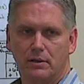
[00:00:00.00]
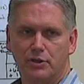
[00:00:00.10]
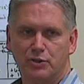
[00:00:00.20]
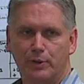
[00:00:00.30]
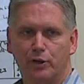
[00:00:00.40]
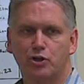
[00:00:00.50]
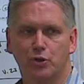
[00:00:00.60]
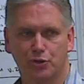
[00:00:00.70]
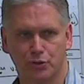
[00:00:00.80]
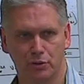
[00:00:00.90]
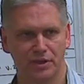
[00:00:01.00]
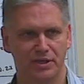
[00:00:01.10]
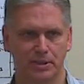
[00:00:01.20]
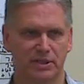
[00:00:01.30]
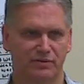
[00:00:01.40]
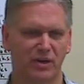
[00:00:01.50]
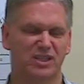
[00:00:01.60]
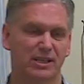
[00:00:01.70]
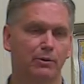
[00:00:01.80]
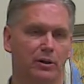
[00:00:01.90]
Spiritual truth is very
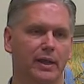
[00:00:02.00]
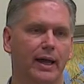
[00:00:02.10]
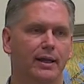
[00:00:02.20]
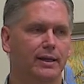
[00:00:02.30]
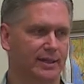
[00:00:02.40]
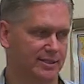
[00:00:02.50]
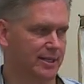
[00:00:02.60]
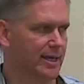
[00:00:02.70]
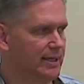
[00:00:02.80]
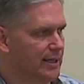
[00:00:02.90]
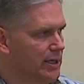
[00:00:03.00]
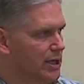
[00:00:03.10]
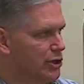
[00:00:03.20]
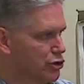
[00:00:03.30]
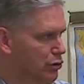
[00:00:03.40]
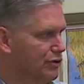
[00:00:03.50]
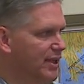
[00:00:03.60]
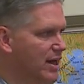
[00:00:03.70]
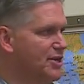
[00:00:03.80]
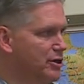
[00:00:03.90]
similar to that. It's taking truth that
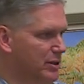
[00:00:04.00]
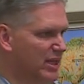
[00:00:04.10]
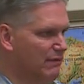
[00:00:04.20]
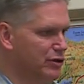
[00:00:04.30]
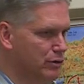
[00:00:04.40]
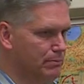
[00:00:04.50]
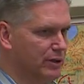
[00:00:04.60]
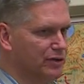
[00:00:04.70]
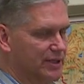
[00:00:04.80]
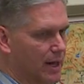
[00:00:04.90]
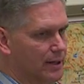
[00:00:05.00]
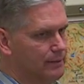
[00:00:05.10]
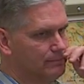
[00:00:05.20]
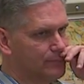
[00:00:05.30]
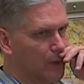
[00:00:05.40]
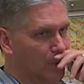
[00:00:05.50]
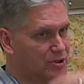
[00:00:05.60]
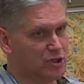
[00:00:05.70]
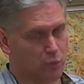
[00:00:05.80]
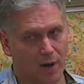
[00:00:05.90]
God's already given you and building on it. Which
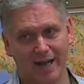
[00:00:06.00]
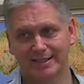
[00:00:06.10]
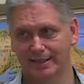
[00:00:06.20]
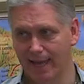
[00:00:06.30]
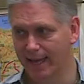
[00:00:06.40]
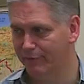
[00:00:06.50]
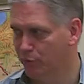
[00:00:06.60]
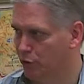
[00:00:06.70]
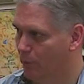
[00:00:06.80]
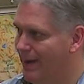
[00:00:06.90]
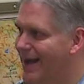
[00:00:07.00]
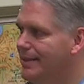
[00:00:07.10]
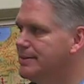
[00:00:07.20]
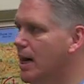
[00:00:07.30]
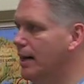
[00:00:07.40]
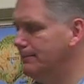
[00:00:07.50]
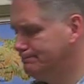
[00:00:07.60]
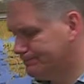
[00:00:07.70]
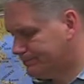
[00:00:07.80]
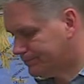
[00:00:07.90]
is why today, if you were to go back in time
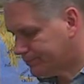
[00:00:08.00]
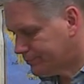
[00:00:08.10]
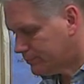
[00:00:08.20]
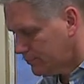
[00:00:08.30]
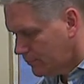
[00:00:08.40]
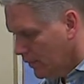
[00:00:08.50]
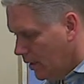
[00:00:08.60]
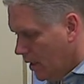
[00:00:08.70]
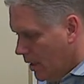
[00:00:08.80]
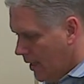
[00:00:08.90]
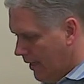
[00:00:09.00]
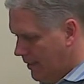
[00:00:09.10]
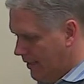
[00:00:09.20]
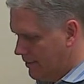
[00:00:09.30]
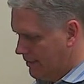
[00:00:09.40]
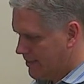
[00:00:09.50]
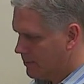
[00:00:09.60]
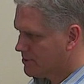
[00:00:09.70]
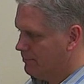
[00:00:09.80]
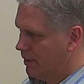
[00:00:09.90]
and tell
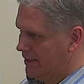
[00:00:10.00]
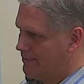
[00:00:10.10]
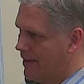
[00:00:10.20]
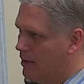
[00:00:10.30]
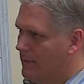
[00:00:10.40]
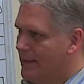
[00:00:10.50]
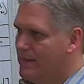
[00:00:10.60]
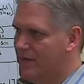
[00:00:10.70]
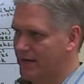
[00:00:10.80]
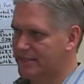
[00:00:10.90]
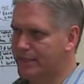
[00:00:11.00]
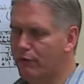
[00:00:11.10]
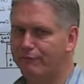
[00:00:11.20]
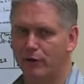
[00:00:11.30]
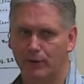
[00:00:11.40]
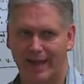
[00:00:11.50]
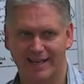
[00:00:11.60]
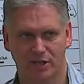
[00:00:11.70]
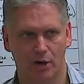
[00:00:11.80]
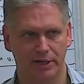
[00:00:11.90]
somebody about that a cell phone
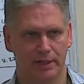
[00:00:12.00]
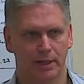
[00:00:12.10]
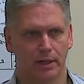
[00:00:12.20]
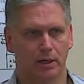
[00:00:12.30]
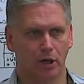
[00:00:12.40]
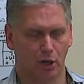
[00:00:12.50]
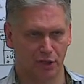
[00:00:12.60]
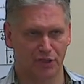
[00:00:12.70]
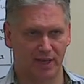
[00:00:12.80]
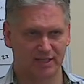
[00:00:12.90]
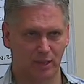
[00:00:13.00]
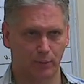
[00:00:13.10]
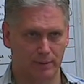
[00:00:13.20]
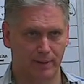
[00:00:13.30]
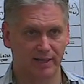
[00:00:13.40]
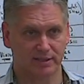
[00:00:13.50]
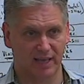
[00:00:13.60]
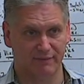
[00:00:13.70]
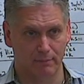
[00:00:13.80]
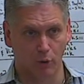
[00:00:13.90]
has on it all the things that we basically
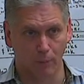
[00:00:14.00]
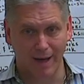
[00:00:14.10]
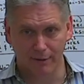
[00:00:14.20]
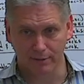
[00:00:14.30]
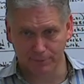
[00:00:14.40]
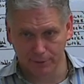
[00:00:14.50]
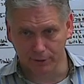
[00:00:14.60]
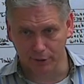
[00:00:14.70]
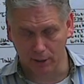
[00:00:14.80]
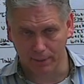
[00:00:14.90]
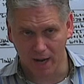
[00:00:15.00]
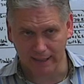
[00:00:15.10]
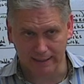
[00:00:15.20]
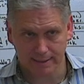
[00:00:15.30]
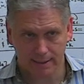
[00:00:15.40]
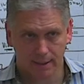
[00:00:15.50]
have a mobile computer in our pockets,